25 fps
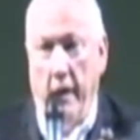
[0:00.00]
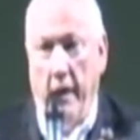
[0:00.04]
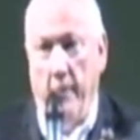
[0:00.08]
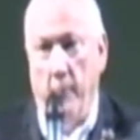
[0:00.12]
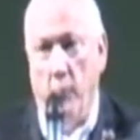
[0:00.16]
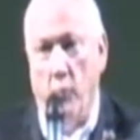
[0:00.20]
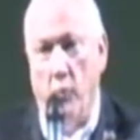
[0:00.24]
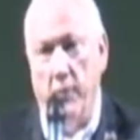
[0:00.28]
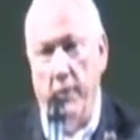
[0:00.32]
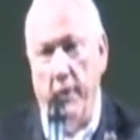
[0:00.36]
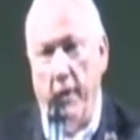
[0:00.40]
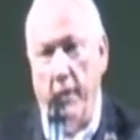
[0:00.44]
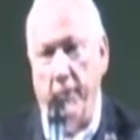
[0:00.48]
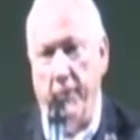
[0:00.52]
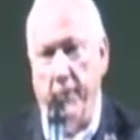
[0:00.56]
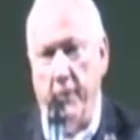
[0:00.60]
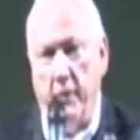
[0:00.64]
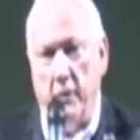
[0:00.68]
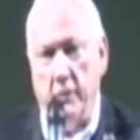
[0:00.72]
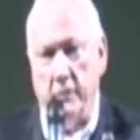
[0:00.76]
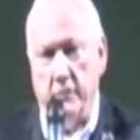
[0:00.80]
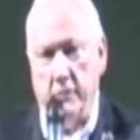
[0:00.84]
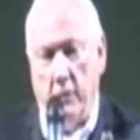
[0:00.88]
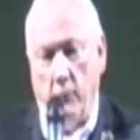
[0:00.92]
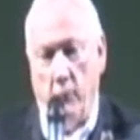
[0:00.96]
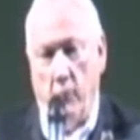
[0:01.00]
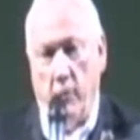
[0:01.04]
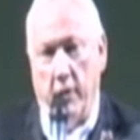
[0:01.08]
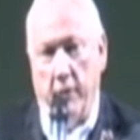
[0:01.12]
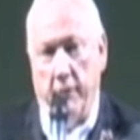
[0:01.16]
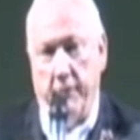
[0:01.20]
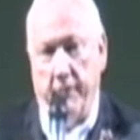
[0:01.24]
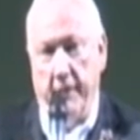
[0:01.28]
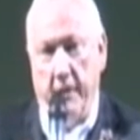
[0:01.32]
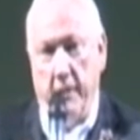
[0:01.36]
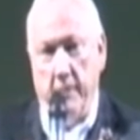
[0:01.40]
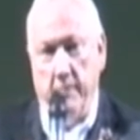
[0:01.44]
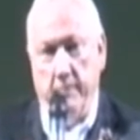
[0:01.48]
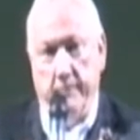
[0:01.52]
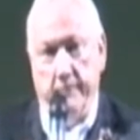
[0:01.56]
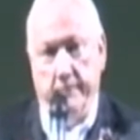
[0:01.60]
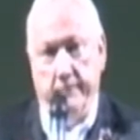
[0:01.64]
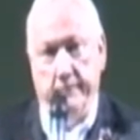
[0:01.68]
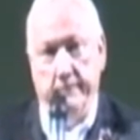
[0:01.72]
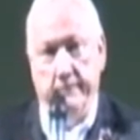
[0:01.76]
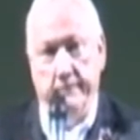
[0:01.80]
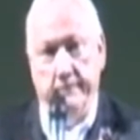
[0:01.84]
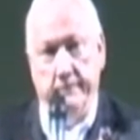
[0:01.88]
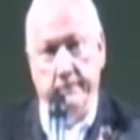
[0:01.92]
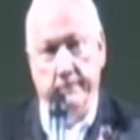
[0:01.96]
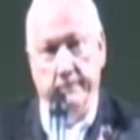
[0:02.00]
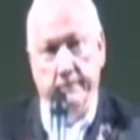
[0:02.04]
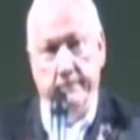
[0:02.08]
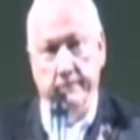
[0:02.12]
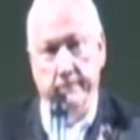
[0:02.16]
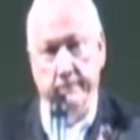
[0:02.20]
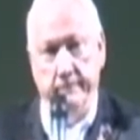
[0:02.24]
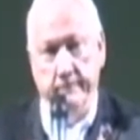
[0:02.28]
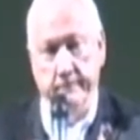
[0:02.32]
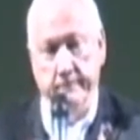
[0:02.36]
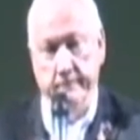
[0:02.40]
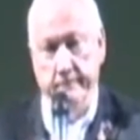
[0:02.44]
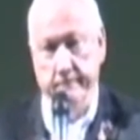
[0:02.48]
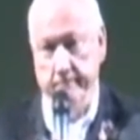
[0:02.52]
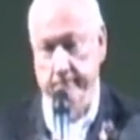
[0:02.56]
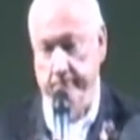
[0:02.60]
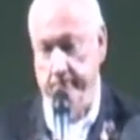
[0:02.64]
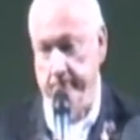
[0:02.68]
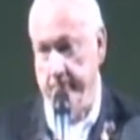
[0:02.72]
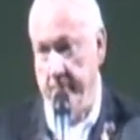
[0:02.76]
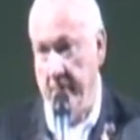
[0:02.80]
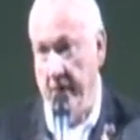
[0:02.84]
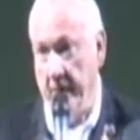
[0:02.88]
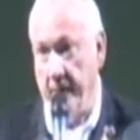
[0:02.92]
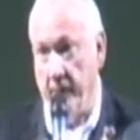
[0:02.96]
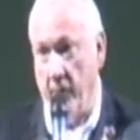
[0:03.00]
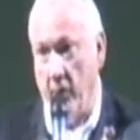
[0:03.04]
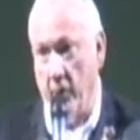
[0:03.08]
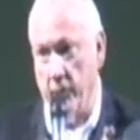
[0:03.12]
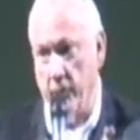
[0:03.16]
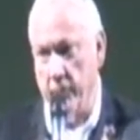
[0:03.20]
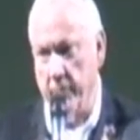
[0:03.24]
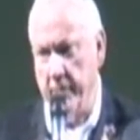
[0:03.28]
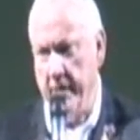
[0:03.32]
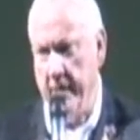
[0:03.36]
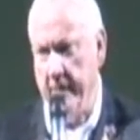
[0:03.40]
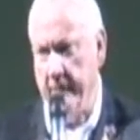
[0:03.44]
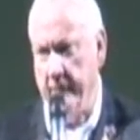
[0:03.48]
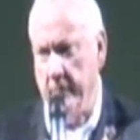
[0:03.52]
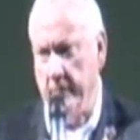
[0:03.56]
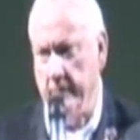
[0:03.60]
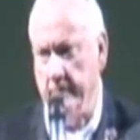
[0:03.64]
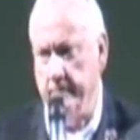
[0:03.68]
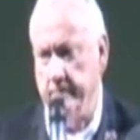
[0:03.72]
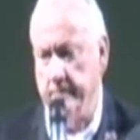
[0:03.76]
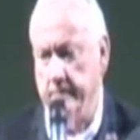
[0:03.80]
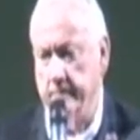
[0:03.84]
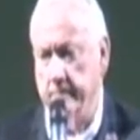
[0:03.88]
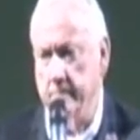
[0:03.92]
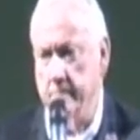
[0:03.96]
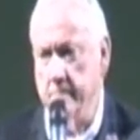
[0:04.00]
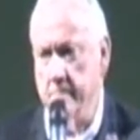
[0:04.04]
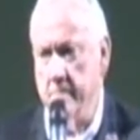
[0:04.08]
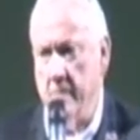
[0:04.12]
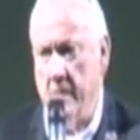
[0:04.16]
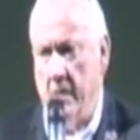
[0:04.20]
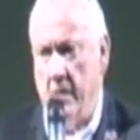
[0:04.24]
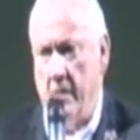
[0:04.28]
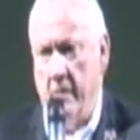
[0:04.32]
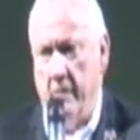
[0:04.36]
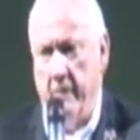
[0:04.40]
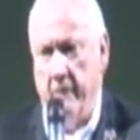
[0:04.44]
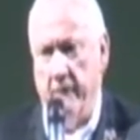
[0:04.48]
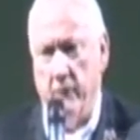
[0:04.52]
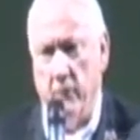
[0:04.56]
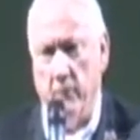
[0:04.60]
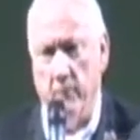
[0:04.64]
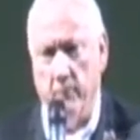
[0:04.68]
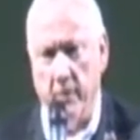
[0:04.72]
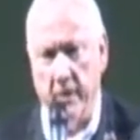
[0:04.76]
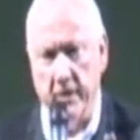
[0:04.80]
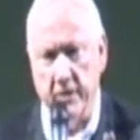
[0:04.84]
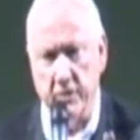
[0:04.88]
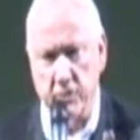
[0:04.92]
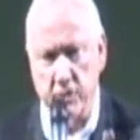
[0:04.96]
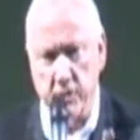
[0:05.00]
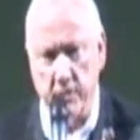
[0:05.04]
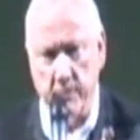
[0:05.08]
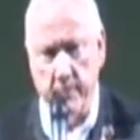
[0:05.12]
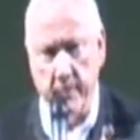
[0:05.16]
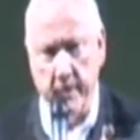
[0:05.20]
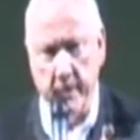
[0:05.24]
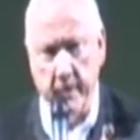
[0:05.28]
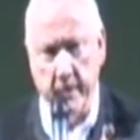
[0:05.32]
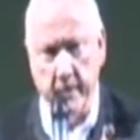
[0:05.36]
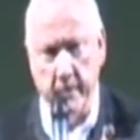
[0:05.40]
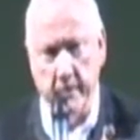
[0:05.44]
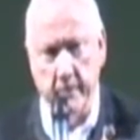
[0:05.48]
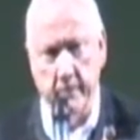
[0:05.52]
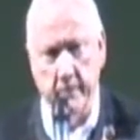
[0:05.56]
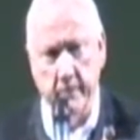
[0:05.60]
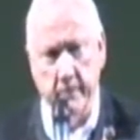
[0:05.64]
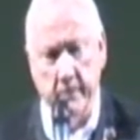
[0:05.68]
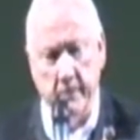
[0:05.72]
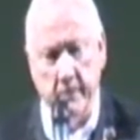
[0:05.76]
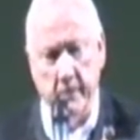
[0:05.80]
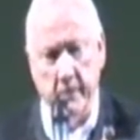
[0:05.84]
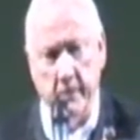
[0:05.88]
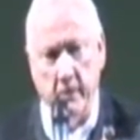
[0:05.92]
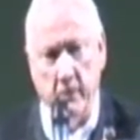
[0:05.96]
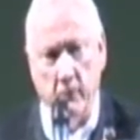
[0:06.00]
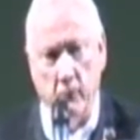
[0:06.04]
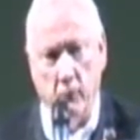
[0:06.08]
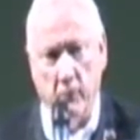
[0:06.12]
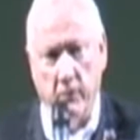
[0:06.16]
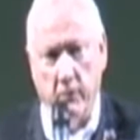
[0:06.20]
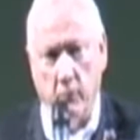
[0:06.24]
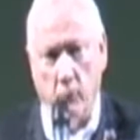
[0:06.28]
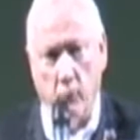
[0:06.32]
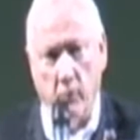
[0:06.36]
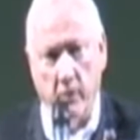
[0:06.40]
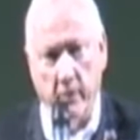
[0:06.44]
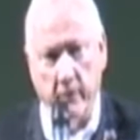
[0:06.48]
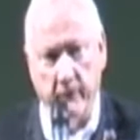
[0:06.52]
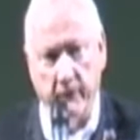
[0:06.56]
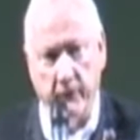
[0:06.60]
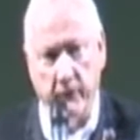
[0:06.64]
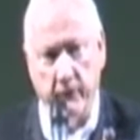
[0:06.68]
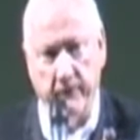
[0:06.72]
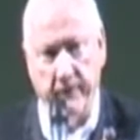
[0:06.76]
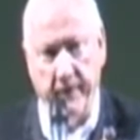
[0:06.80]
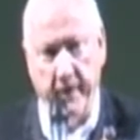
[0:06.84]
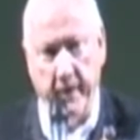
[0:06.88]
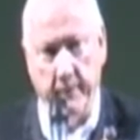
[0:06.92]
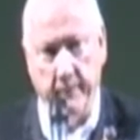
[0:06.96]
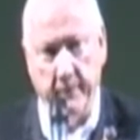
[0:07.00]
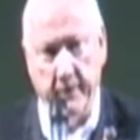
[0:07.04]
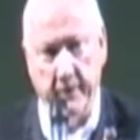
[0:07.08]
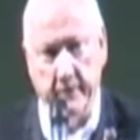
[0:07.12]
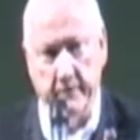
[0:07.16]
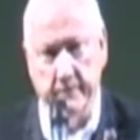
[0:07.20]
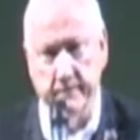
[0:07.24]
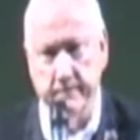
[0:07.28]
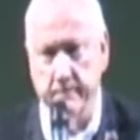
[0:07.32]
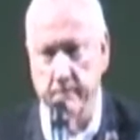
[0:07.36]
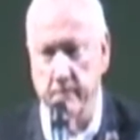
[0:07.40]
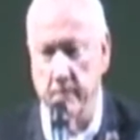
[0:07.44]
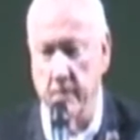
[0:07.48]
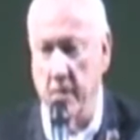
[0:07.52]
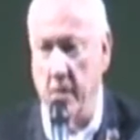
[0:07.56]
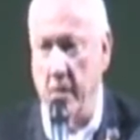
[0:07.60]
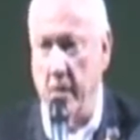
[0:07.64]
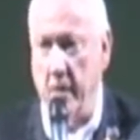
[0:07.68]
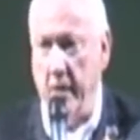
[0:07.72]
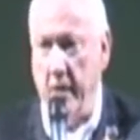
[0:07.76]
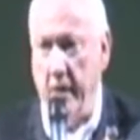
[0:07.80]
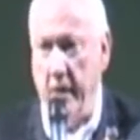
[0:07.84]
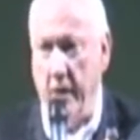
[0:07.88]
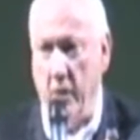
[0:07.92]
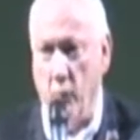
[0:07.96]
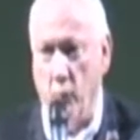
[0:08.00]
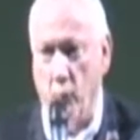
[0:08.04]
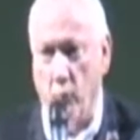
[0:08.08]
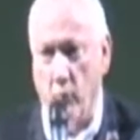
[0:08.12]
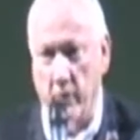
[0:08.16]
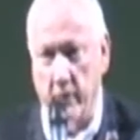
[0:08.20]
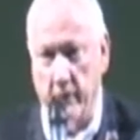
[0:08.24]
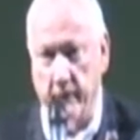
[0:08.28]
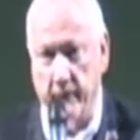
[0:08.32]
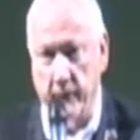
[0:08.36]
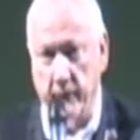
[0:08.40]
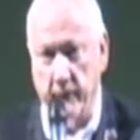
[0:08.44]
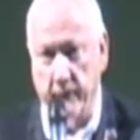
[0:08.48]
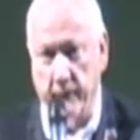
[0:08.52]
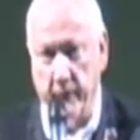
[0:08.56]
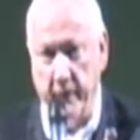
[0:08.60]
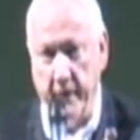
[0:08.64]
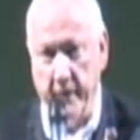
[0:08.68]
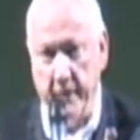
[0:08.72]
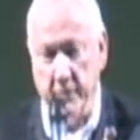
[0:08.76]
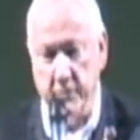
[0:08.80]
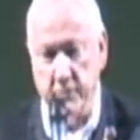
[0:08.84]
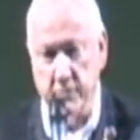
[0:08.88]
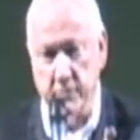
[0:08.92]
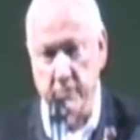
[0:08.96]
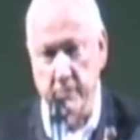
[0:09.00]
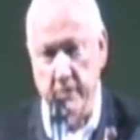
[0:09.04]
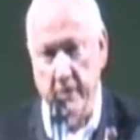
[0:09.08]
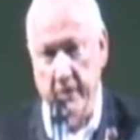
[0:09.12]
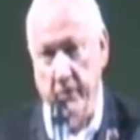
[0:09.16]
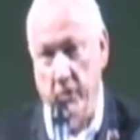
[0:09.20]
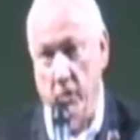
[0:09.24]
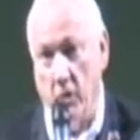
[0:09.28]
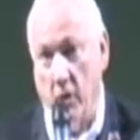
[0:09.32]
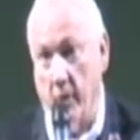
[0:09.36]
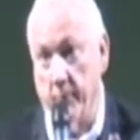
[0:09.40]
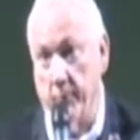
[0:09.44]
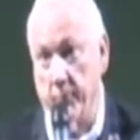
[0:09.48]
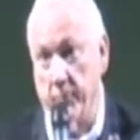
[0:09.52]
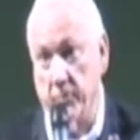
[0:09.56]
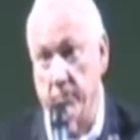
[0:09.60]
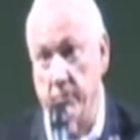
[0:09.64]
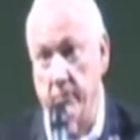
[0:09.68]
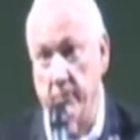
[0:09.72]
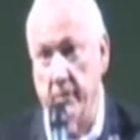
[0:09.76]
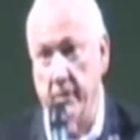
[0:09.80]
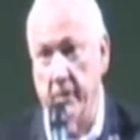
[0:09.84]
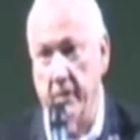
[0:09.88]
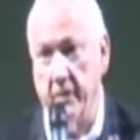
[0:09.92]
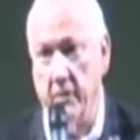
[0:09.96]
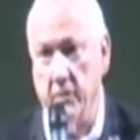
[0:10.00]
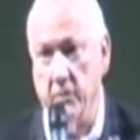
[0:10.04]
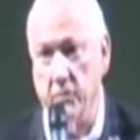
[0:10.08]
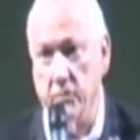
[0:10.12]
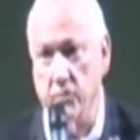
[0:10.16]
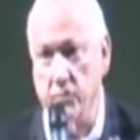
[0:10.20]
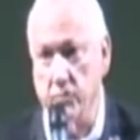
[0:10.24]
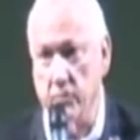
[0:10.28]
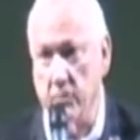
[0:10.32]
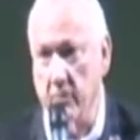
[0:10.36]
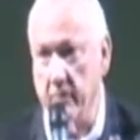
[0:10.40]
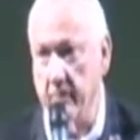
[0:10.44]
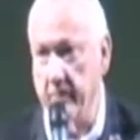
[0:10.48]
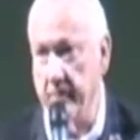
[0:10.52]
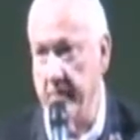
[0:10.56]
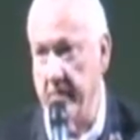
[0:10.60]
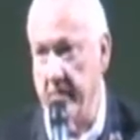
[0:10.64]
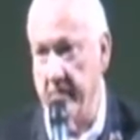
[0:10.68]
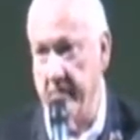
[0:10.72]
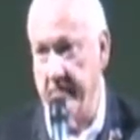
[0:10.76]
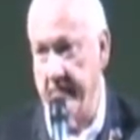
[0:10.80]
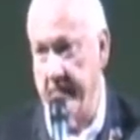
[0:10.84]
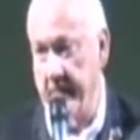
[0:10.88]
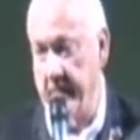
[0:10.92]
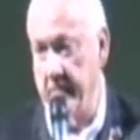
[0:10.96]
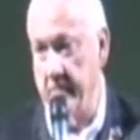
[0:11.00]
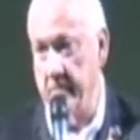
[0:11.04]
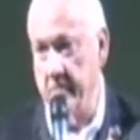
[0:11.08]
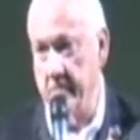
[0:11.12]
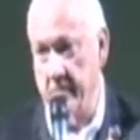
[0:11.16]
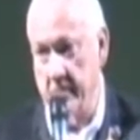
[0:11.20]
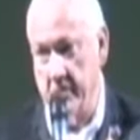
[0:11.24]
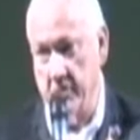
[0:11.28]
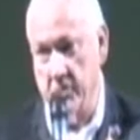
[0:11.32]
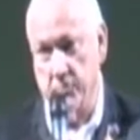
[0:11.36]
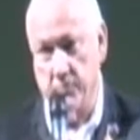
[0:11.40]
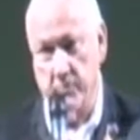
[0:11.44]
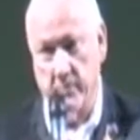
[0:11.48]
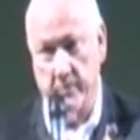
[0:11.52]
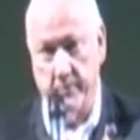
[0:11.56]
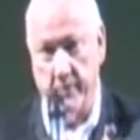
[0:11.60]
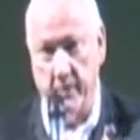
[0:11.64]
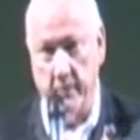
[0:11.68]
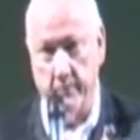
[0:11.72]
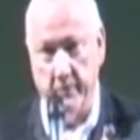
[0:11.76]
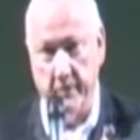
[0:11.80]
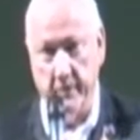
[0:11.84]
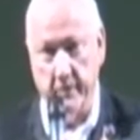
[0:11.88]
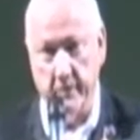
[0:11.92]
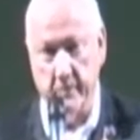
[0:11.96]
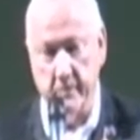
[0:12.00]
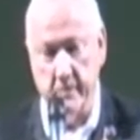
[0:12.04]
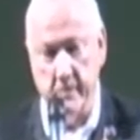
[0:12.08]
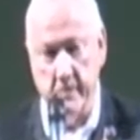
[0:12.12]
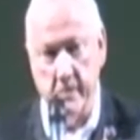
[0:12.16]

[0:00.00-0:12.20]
And more than anything else, I want to thank my Father in heaven for blessing me with a wonderful family and wonderful friends and the opportunity to serve and defend this republic.